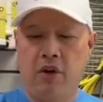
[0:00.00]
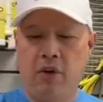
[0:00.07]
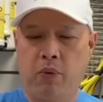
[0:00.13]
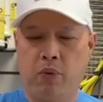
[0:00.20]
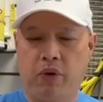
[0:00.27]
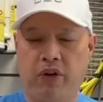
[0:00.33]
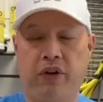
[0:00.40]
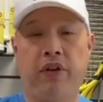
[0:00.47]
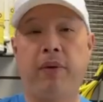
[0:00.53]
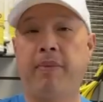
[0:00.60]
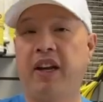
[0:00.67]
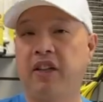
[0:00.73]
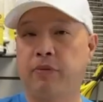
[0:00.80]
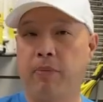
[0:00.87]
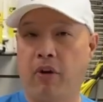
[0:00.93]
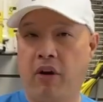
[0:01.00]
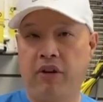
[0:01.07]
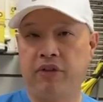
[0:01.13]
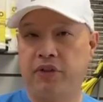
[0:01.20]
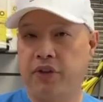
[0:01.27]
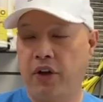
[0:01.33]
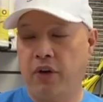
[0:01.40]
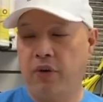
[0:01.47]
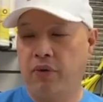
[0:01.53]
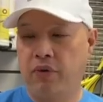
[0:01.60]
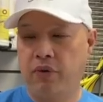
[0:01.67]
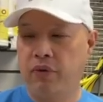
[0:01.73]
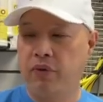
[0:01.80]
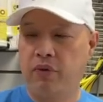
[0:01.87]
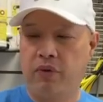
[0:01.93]
what are the best balls though?
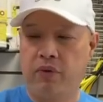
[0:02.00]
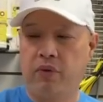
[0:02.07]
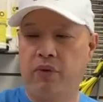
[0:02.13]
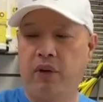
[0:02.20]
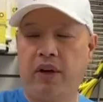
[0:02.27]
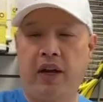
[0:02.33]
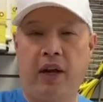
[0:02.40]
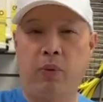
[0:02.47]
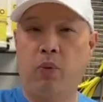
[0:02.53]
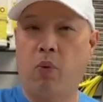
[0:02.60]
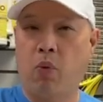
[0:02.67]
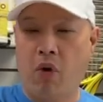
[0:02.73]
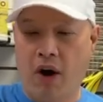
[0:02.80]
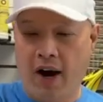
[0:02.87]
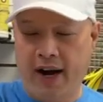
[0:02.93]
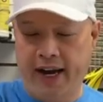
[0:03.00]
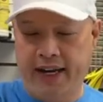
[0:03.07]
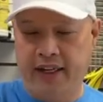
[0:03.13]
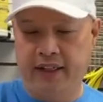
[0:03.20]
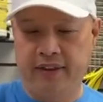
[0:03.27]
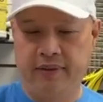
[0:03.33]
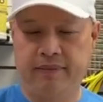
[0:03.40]
And why?